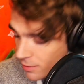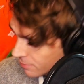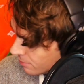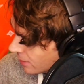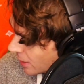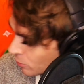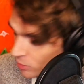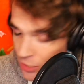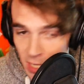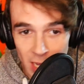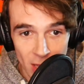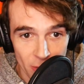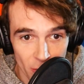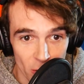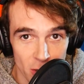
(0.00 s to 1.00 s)
like we're seeing
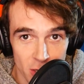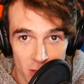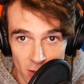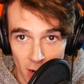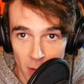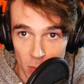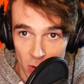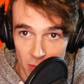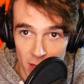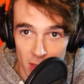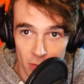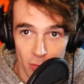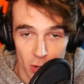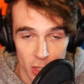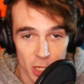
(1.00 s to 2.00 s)
in the first Sonic movie in the
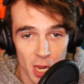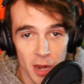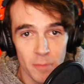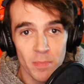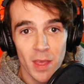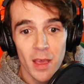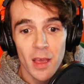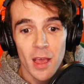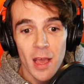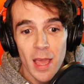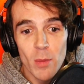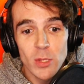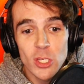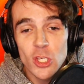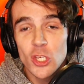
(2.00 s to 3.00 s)
footage here, it
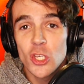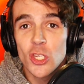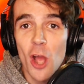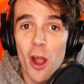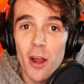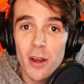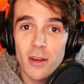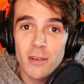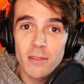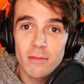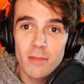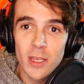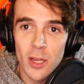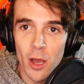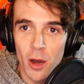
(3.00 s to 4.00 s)
would start,
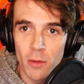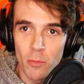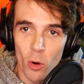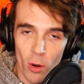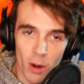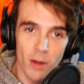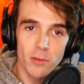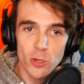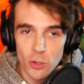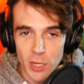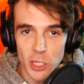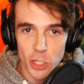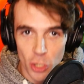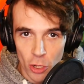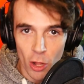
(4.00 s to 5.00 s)
more
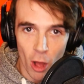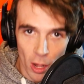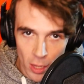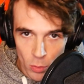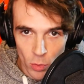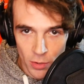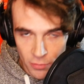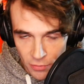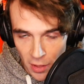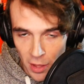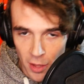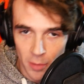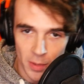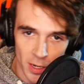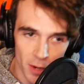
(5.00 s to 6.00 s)
traditional Hollywood
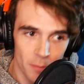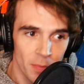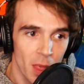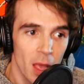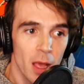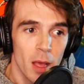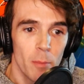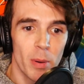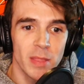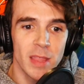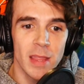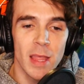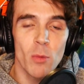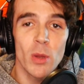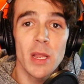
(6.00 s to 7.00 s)
film, but
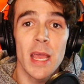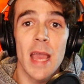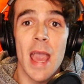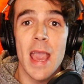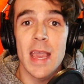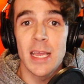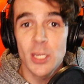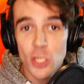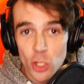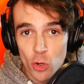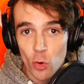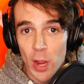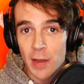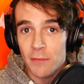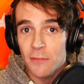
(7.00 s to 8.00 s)
then they would
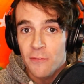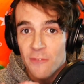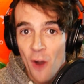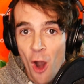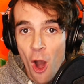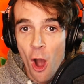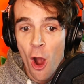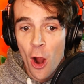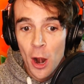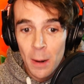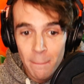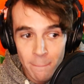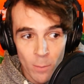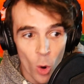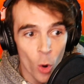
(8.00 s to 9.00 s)
integrate far
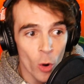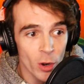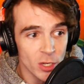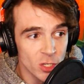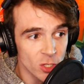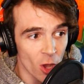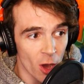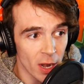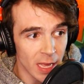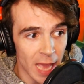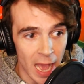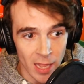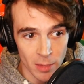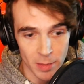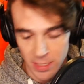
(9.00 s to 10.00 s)
more Sonic
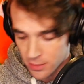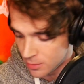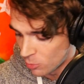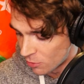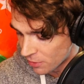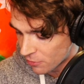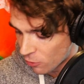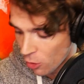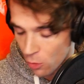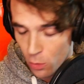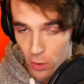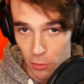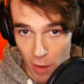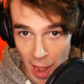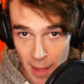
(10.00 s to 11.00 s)
elements moving
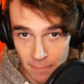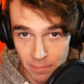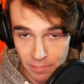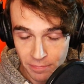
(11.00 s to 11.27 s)
forward, right?